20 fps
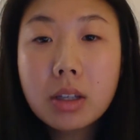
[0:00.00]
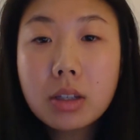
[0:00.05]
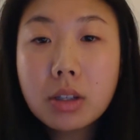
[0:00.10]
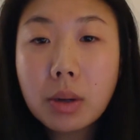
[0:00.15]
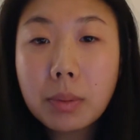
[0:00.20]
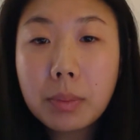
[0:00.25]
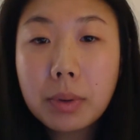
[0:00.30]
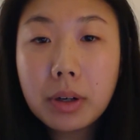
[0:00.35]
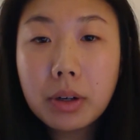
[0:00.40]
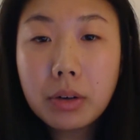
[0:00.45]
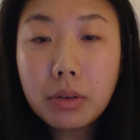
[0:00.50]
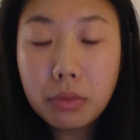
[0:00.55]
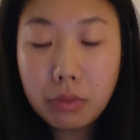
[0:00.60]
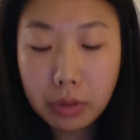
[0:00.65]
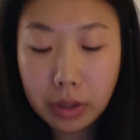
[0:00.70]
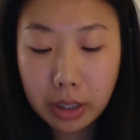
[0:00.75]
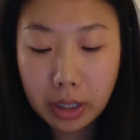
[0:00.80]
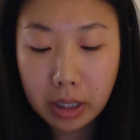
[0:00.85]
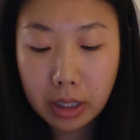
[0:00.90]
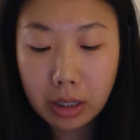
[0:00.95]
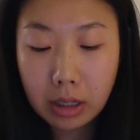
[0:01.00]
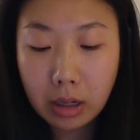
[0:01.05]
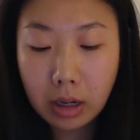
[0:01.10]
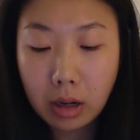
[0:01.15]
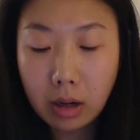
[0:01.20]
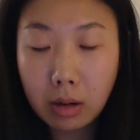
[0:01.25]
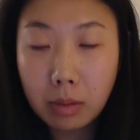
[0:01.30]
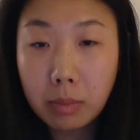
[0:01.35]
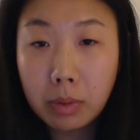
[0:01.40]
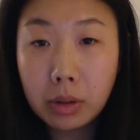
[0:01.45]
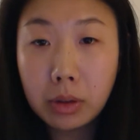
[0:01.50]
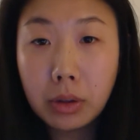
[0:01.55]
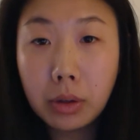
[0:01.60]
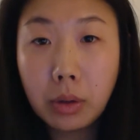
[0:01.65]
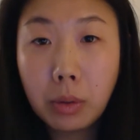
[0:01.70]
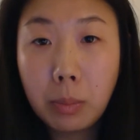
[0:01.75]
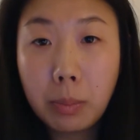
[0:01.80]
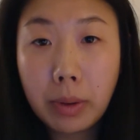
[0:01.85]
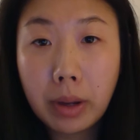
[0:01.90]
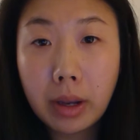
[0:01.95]
So I'm going to read a
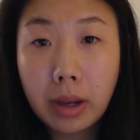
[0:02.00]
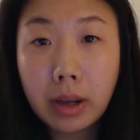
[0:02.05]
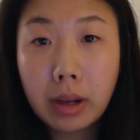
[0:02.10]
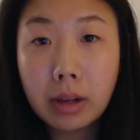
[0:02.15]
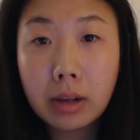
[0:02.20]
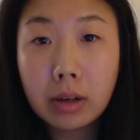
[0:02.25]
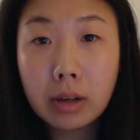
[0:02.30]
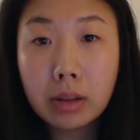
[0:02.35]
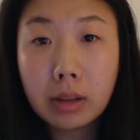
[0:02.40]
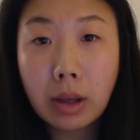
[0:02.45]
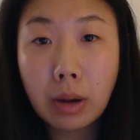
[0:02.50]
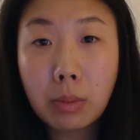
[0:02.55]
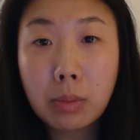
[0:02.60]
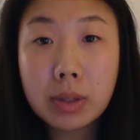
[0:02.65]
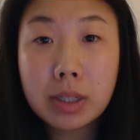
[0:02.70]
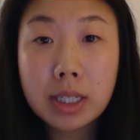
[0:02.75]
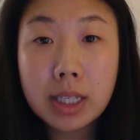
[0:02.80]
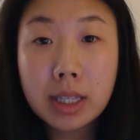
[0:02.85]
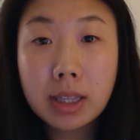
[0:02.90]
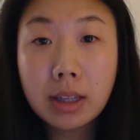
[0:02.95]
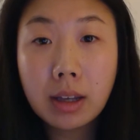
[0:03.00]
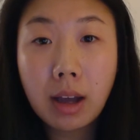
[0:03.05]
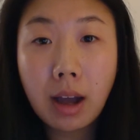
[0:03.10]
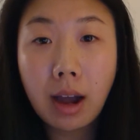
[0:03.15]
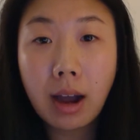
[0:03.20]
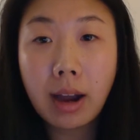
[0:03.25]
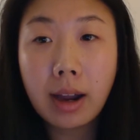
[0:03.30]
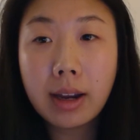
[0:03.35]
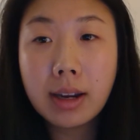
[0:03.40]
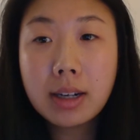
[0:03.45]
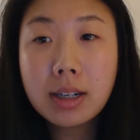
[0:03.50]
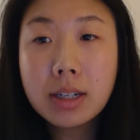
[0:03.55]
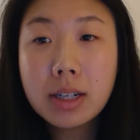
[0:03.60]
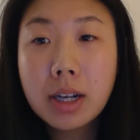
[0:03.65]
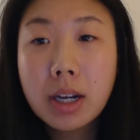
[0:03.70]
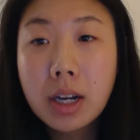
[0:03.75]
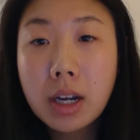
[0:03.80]
little bit that was in the guide.